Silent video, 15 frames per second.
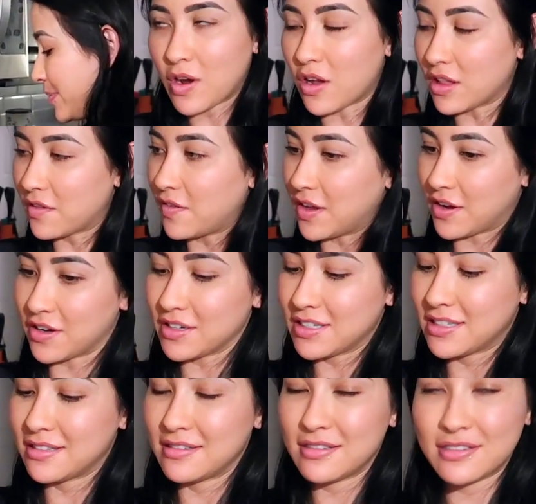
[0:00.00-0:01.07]
Garlic fingers,
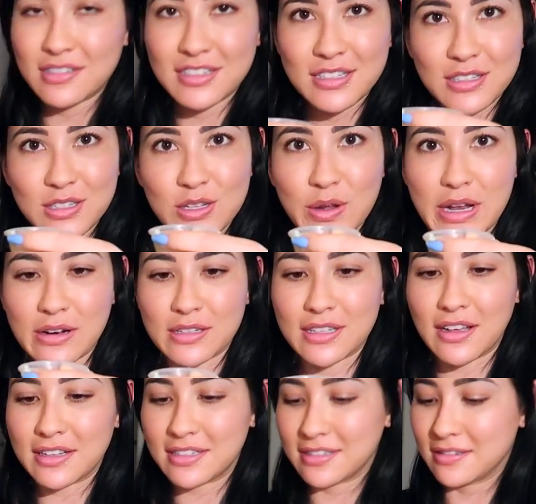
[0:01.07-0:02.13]
donair sauce.